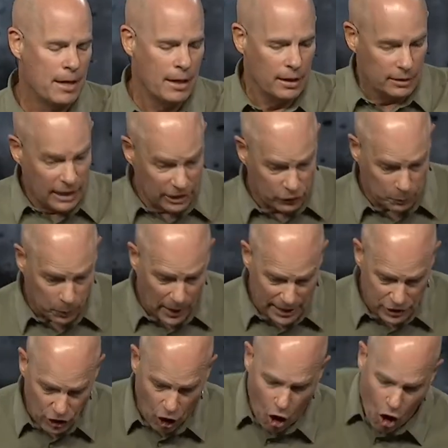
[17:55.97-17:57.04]
Let's
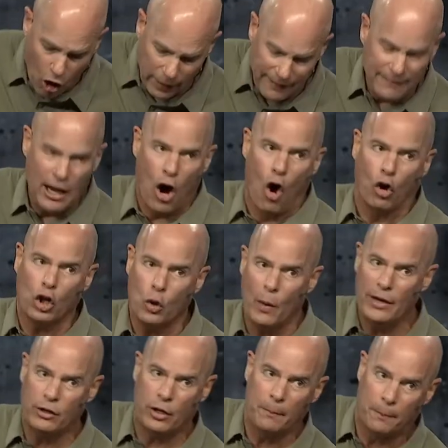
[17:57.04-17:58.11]
press on. And the only way
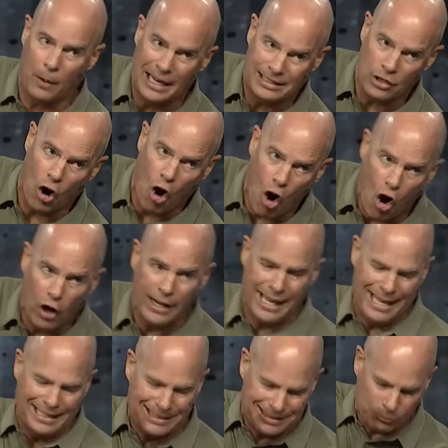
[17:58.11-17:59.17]
you can press on
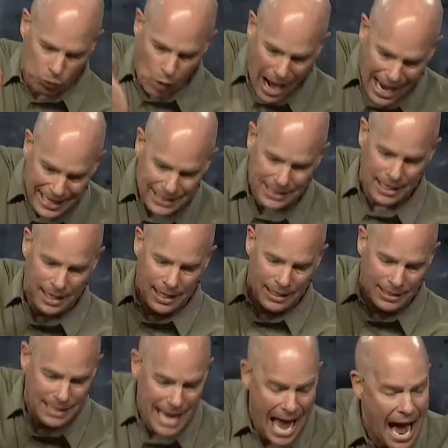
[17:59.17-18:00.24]
is right
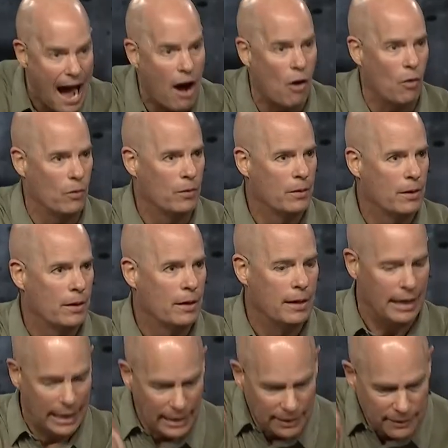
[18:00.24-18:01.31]
now
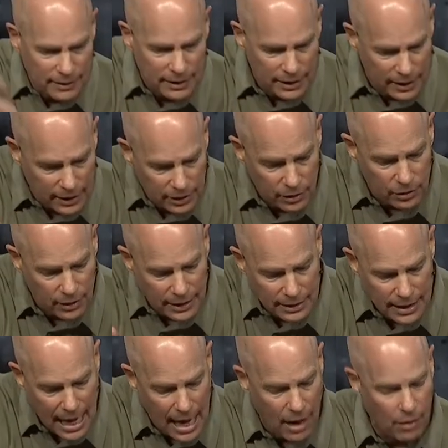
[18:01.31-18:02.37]
in the here and
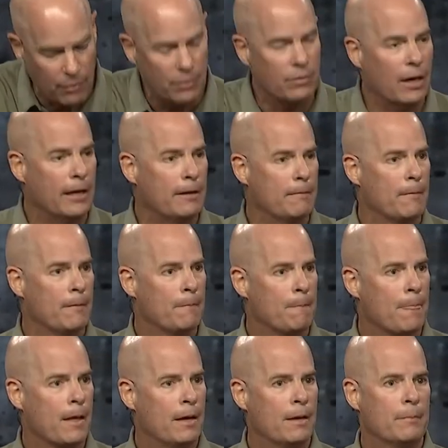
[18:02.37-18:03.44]
now, right?
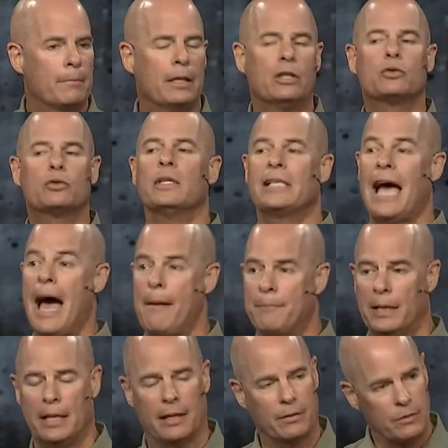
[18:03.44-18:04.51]
But here's
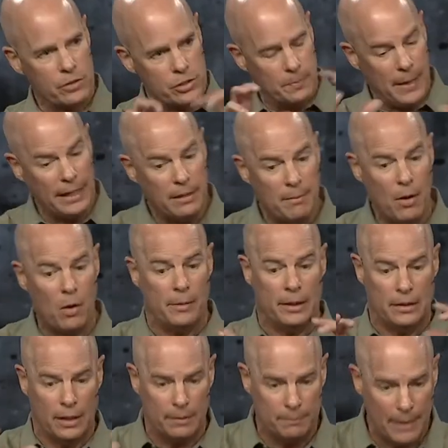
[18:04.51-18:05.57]
happening. I'm going to spend a moment
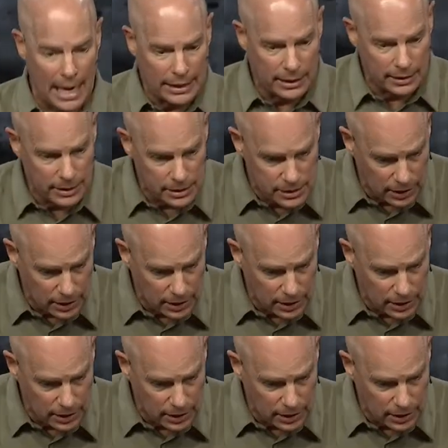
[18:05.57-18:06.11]
unpacking this.